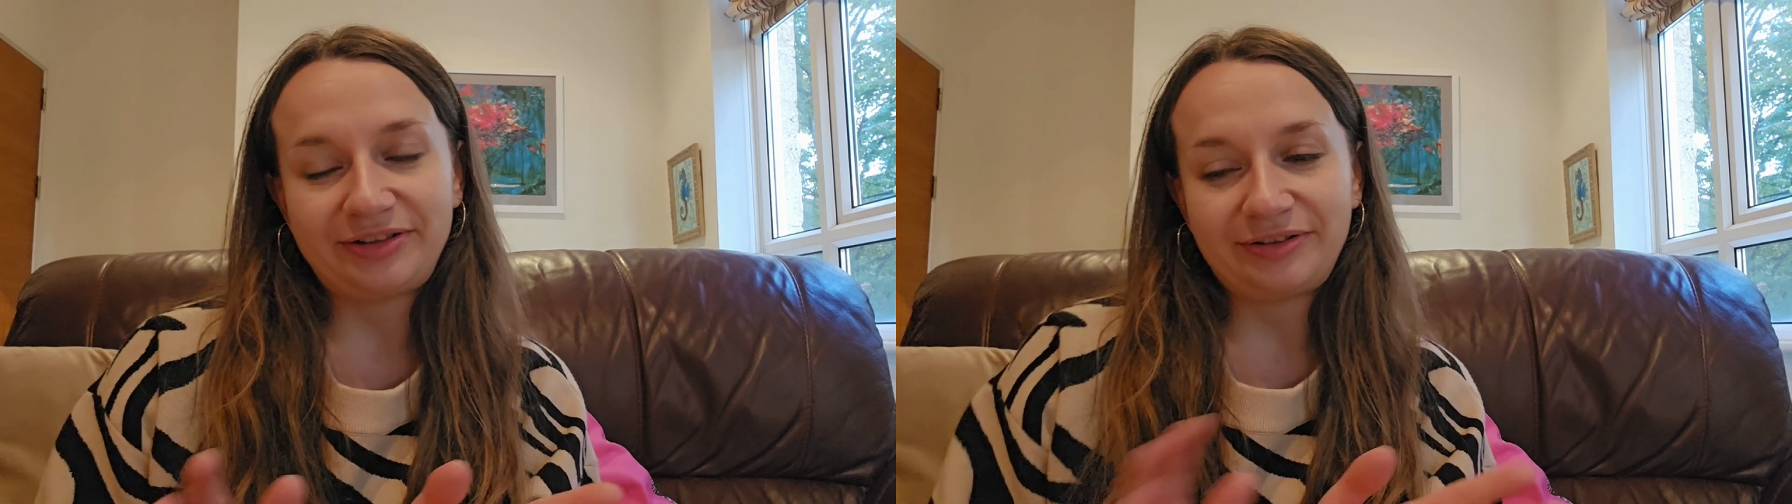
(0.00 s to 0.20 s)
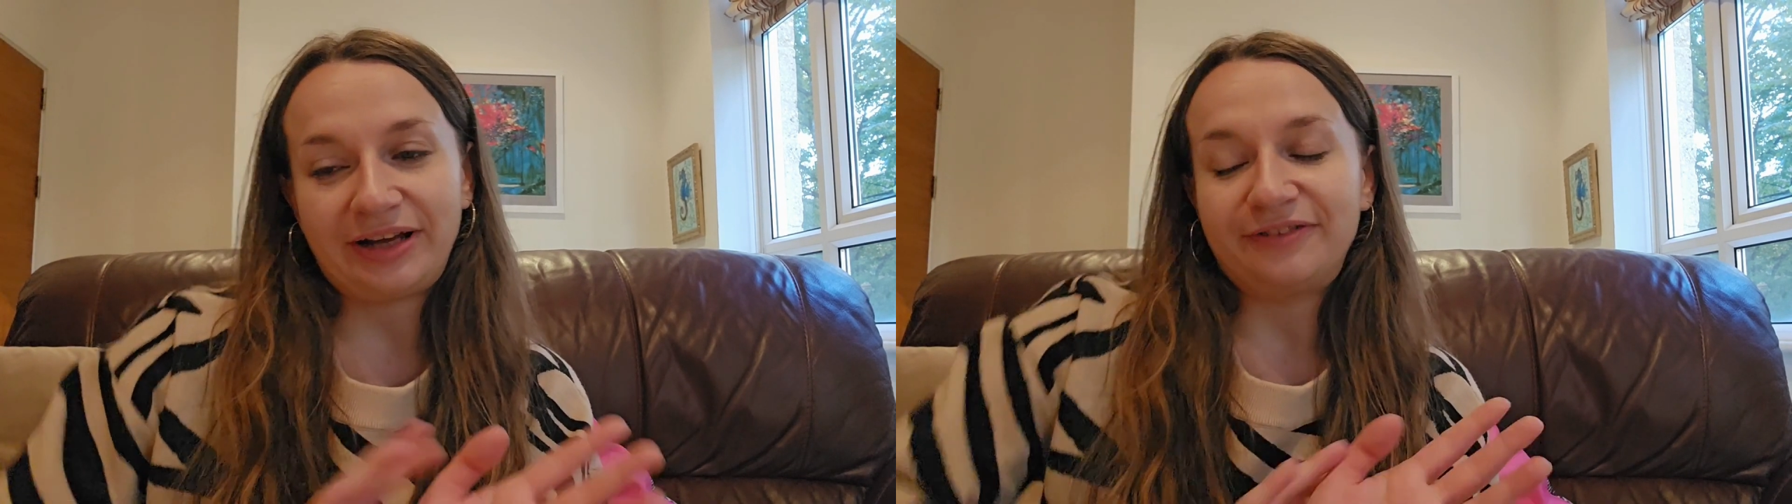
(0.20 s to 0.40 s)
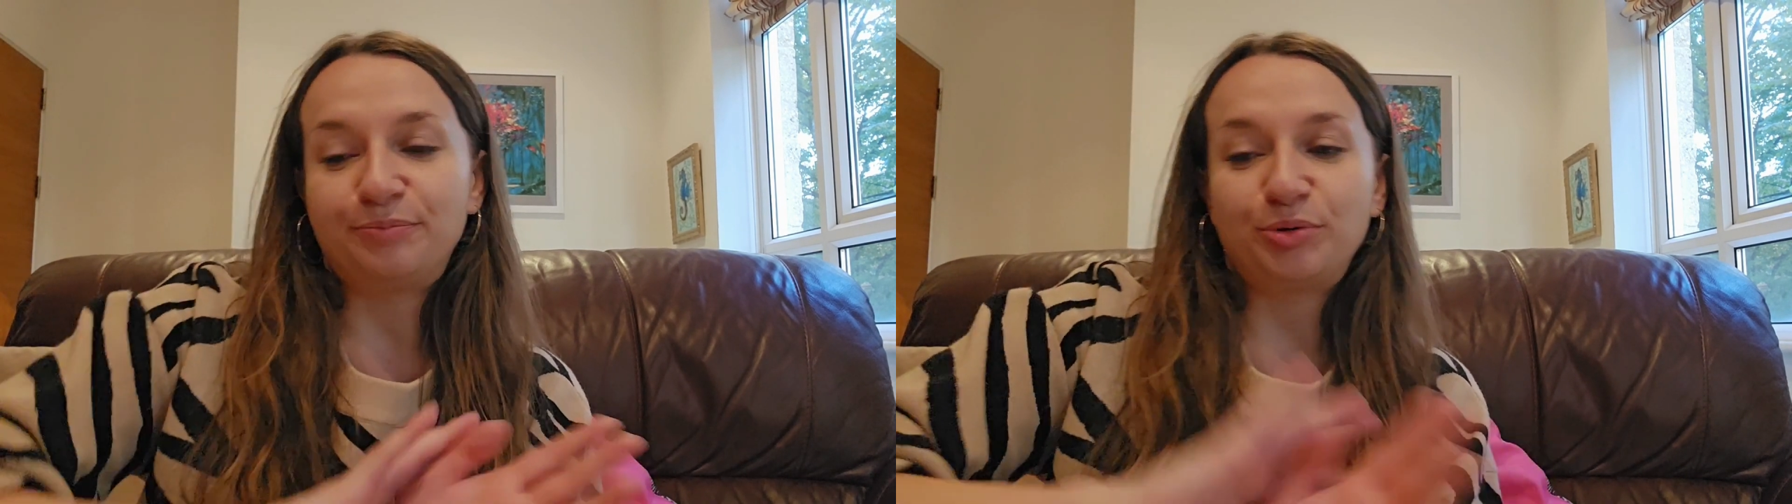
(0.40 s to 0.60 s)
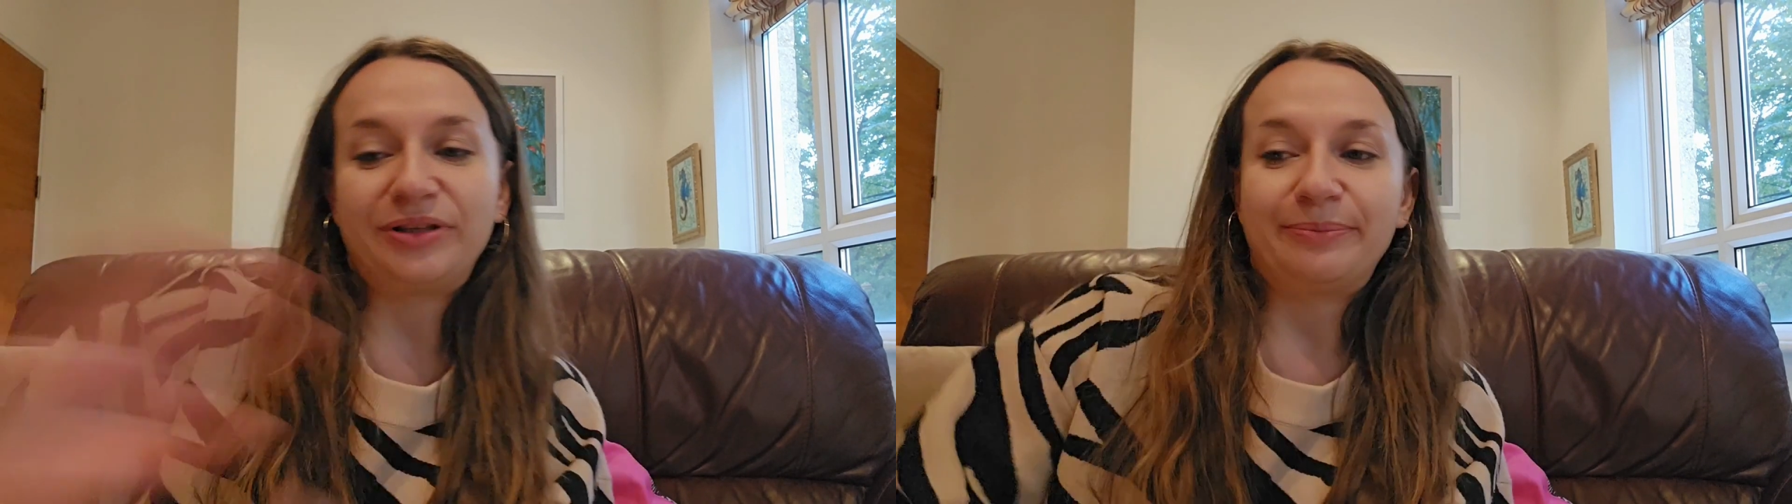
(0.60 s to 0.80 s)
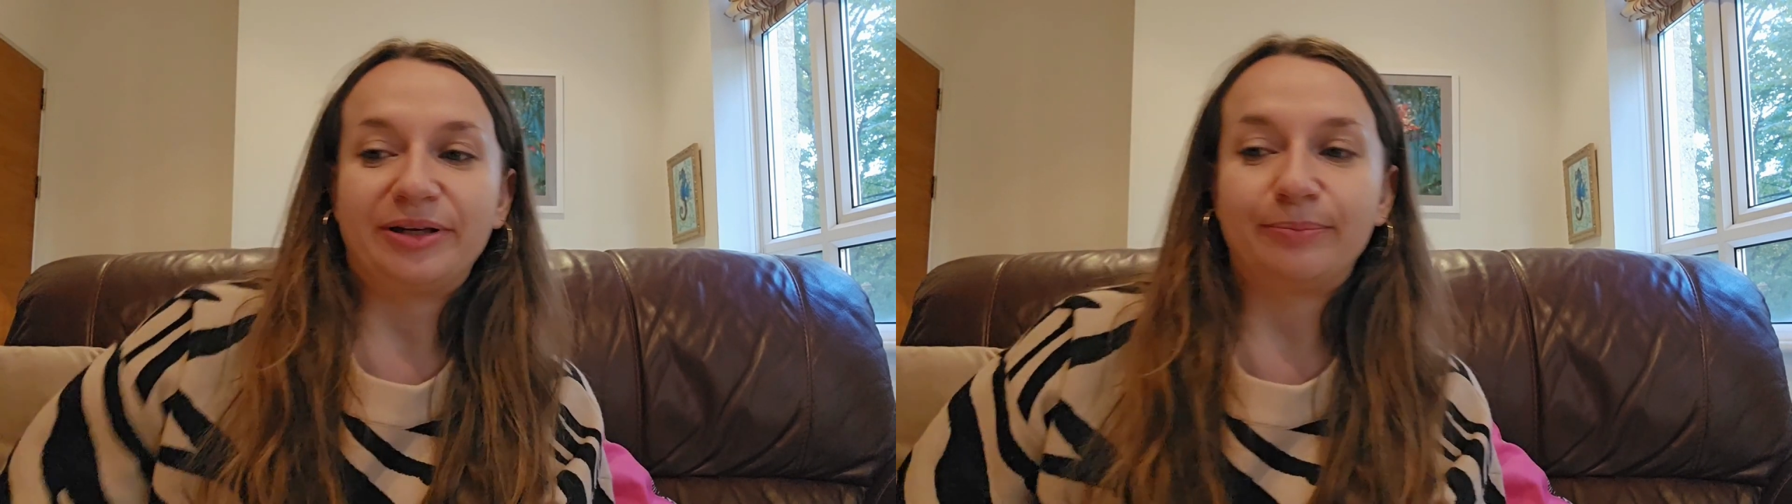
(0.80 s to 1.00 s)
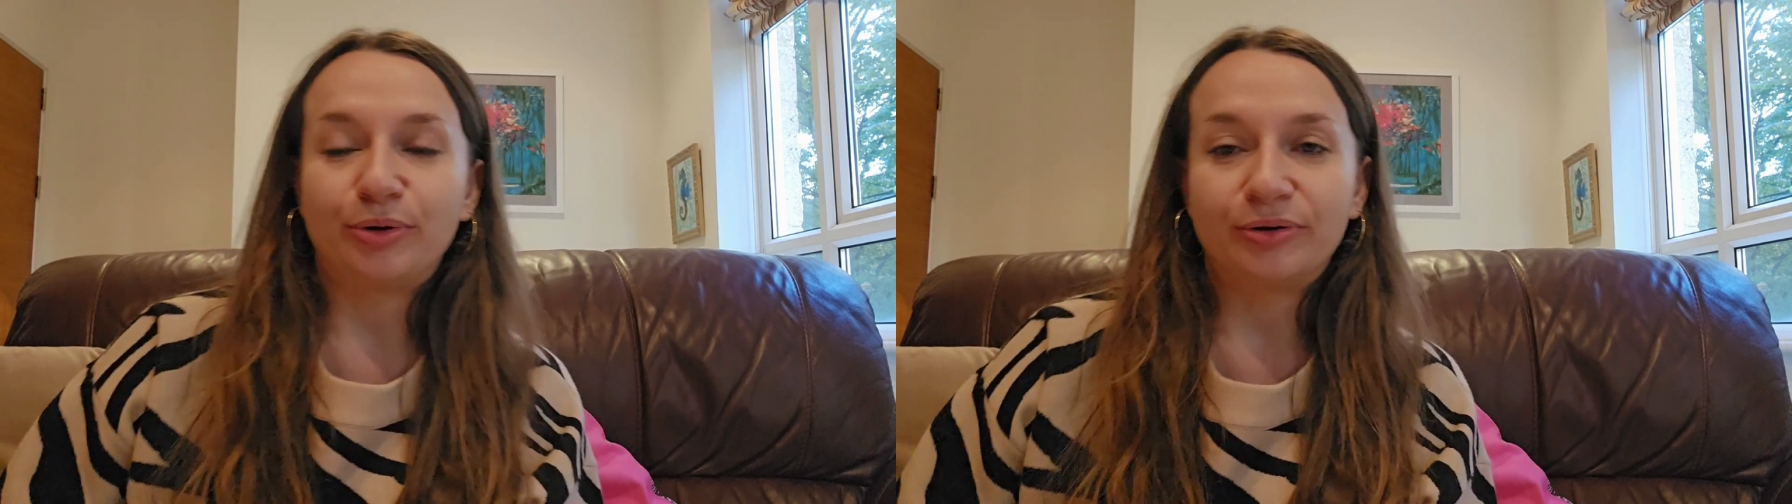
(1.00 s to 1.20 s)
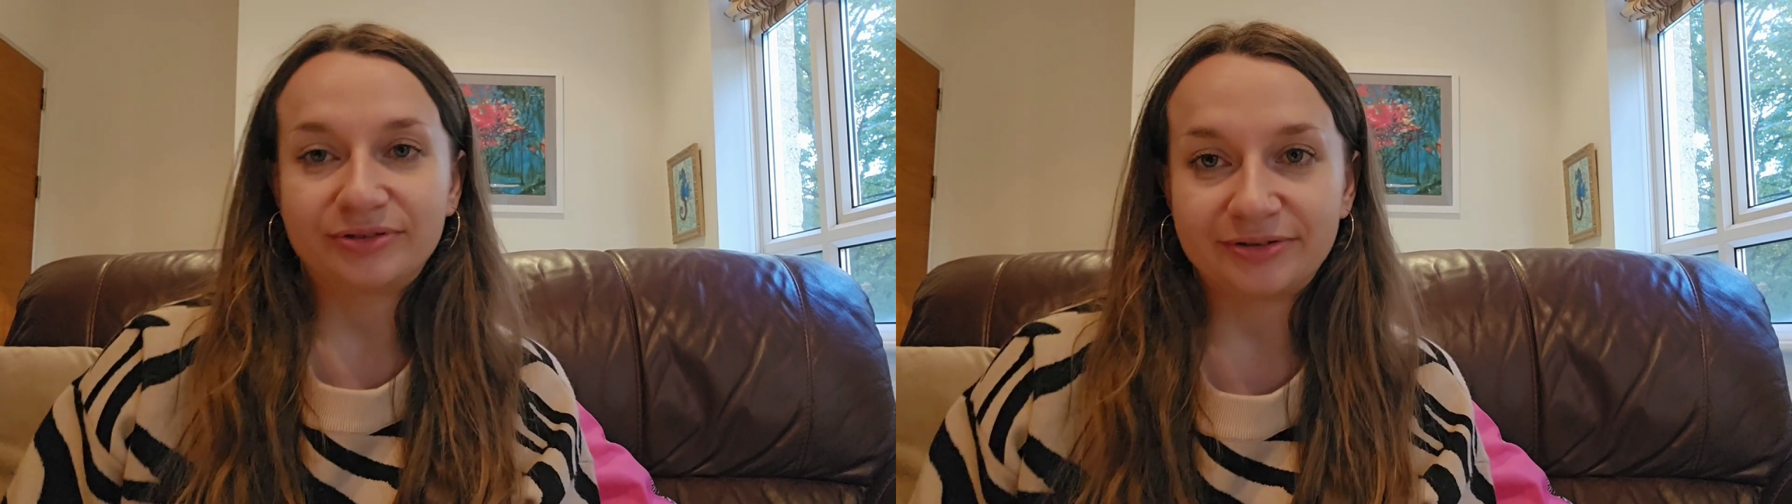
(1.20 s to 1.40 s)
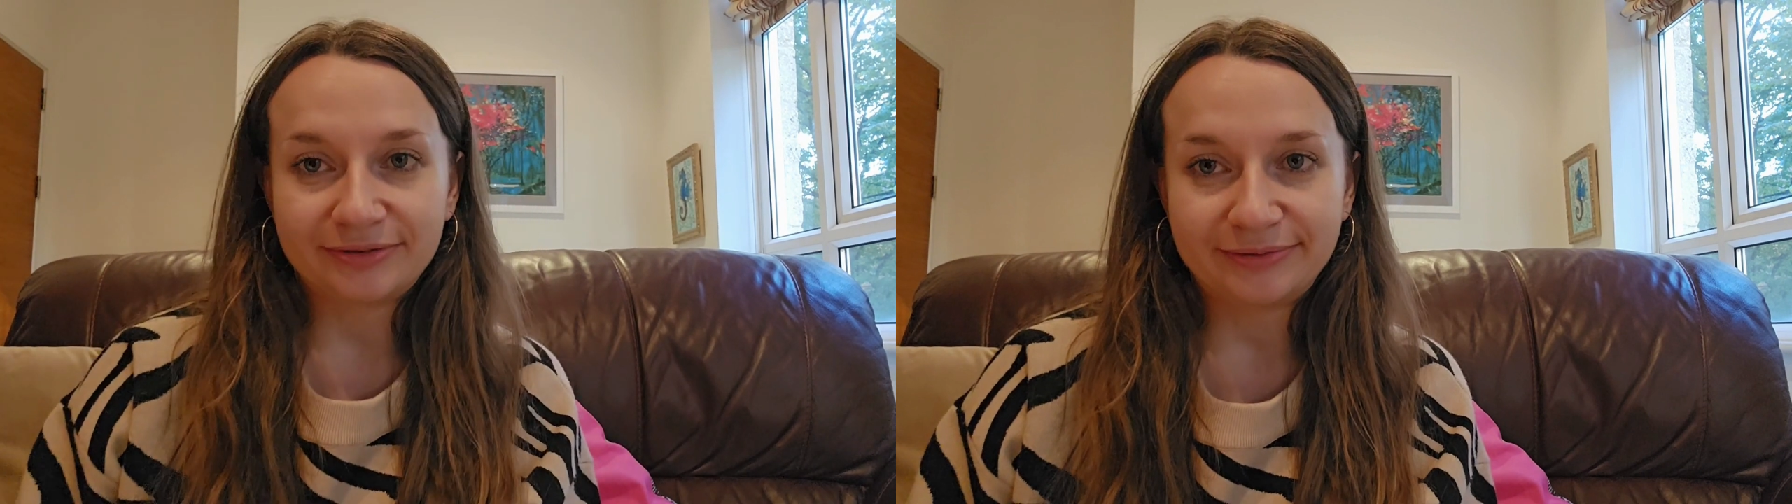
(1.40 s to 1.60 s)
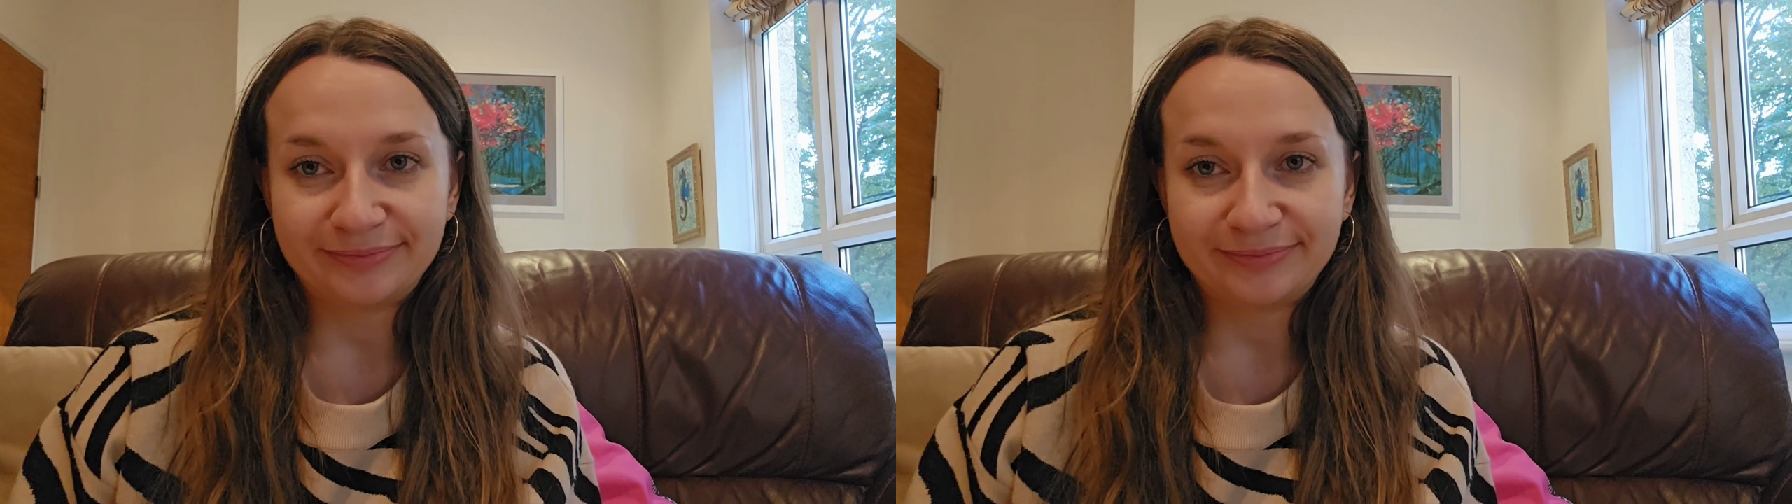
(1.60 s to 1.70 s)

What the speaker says: you kind of put them in a box, so